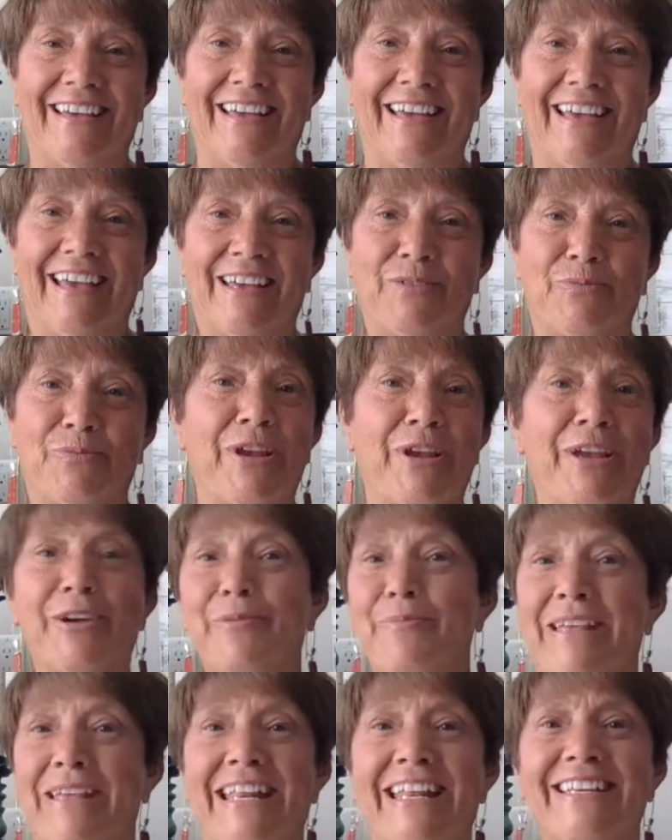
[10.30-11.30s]
and we are
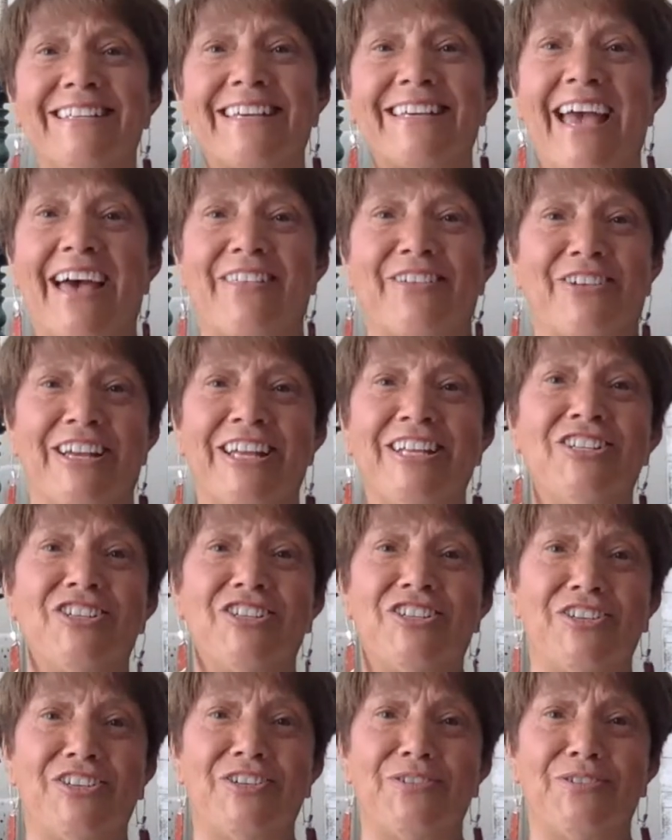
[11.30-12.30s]
meeting together
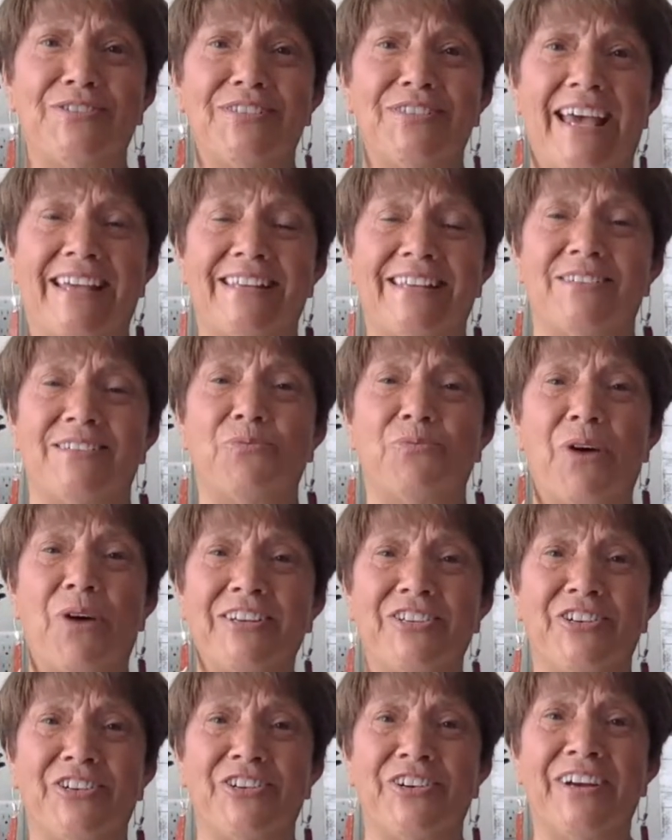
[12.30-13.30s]
each Tuesday to
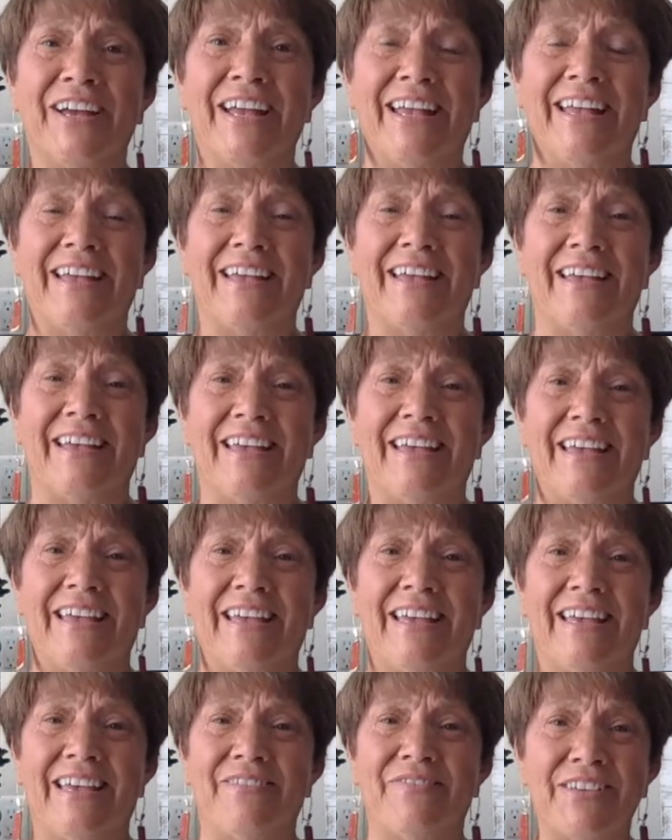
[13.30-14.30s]
wonder
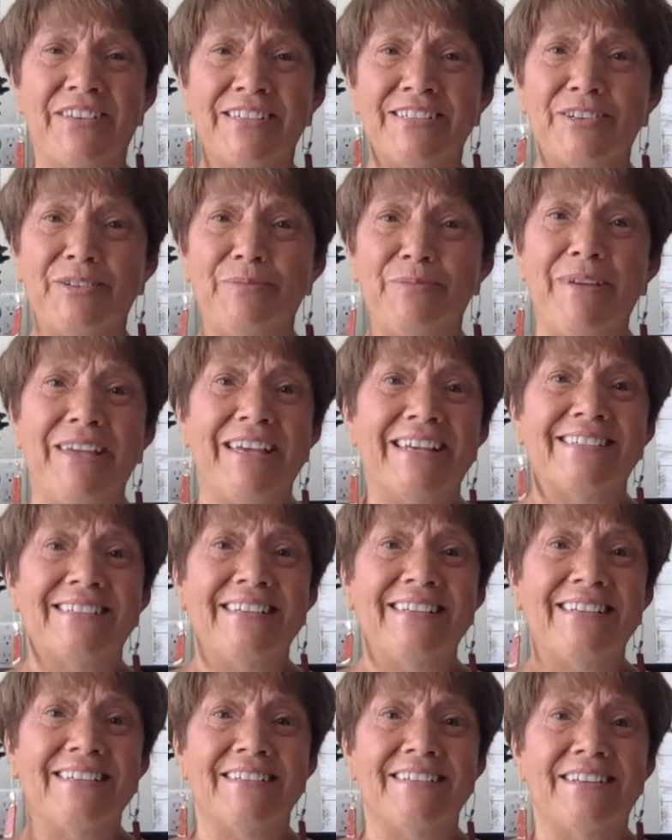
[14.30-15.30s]
if this could be a
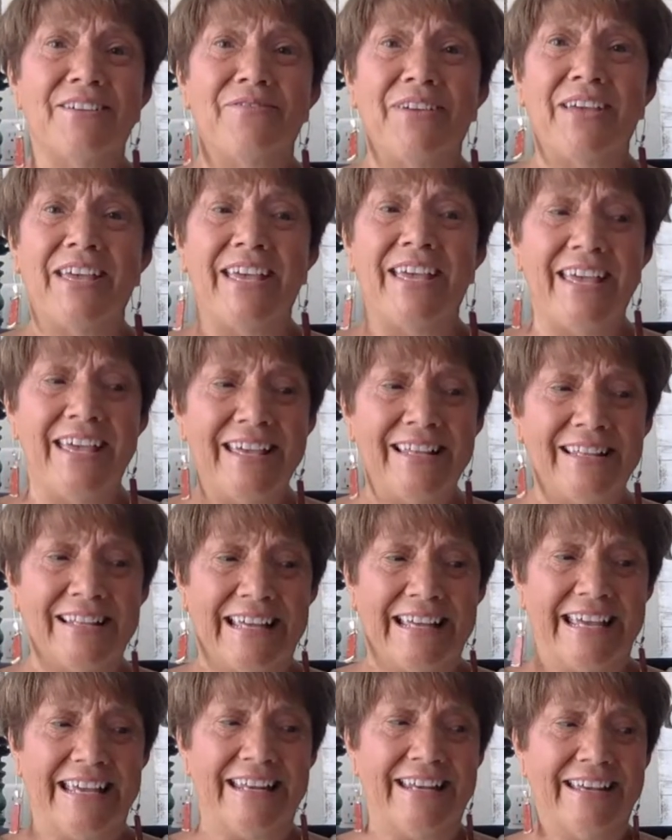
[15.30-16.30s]
season of
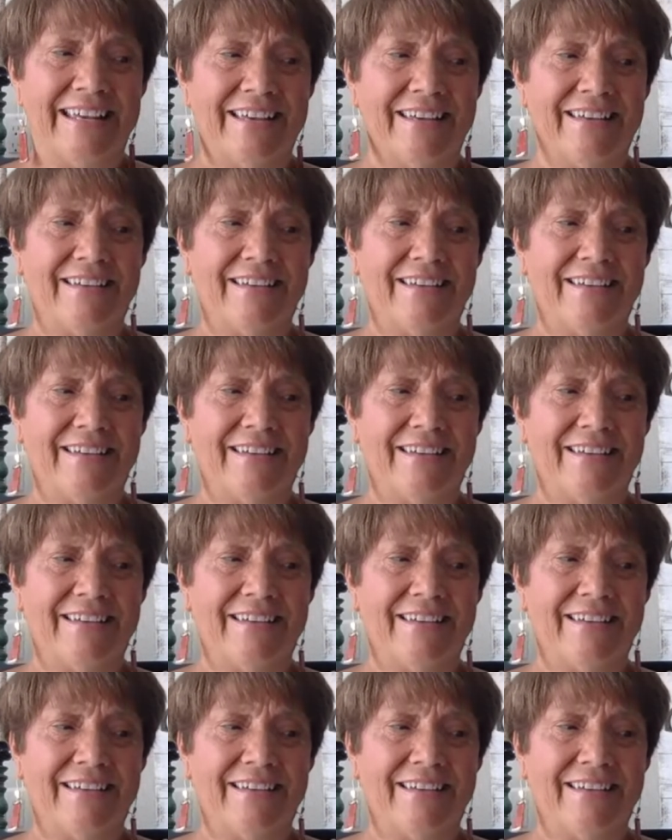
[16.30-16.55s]
healing